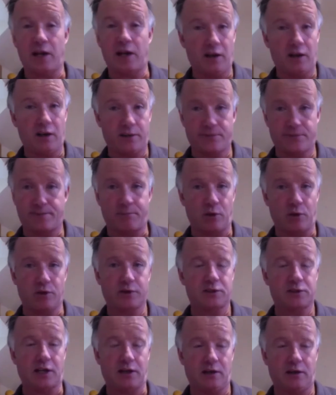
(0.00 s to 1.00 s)
love
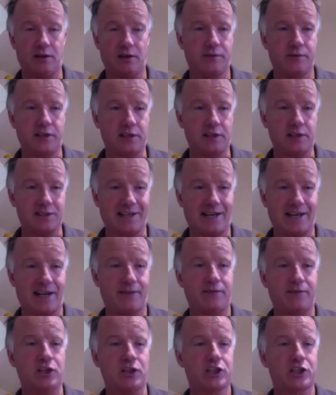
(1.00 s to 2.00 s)
books, I love these
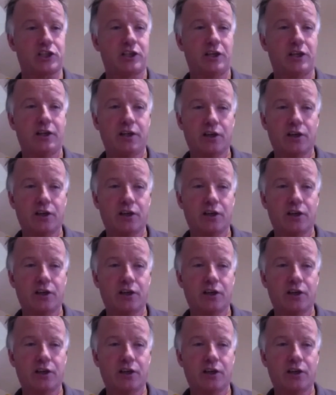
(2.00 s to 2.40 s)
lavish